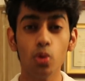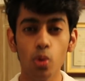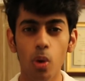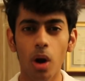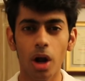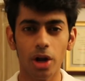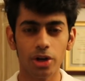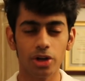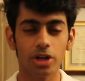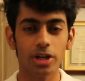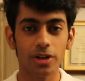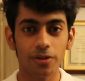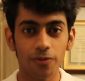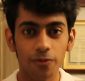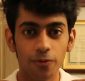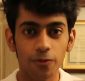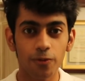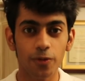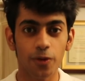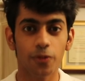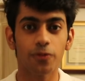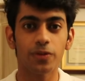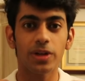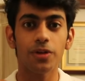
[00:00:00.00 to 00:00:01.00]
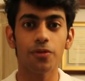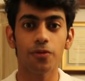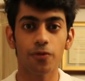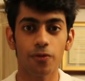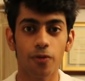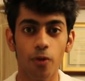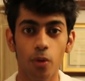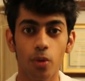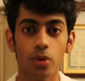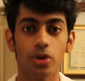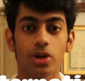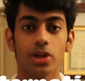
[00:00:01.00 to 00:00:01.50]

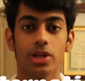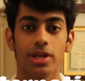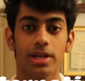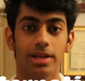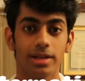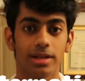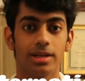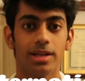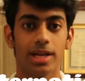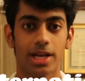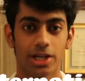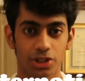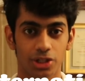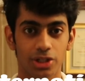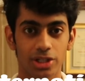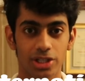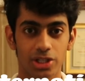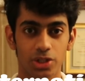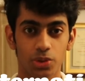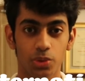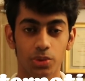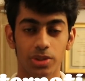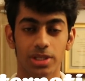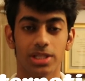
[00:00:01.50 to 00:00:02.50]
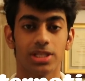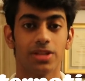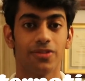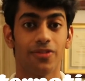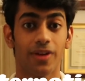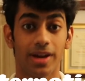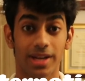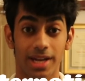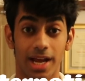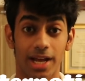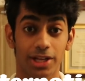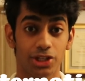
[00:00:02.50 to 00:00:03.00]
254 international students
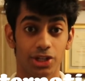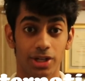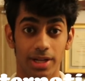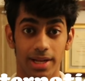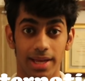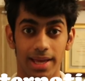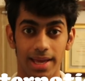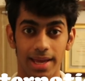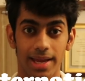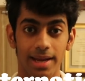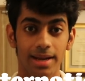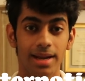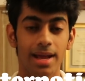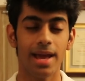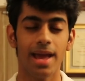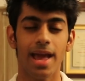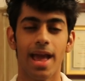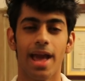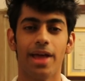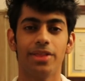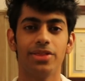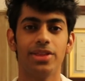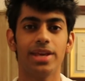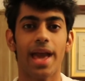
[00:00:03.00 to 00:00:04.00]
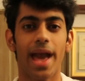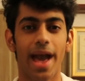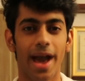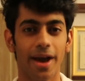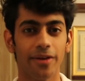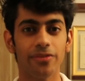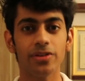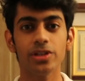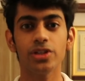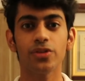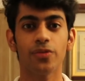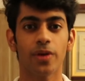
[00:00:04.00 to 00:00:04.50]
financial aid, and the
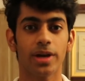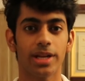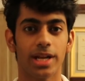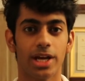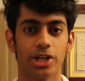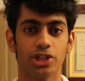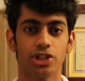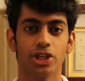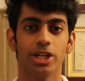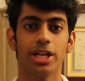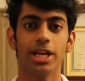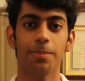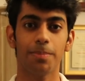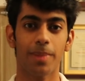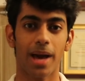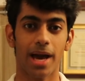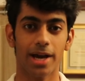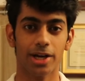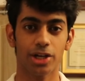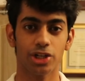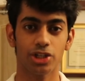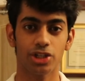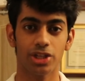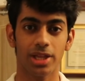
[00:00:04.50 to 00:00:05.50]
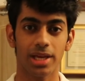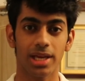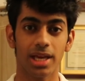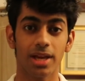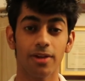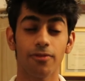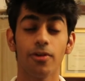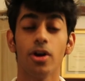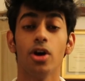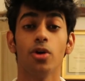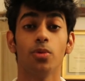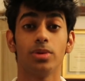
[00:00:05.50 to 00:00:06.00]
average financial aid package they
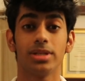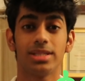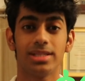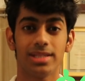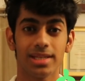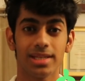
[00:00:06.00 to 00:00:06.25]
gave was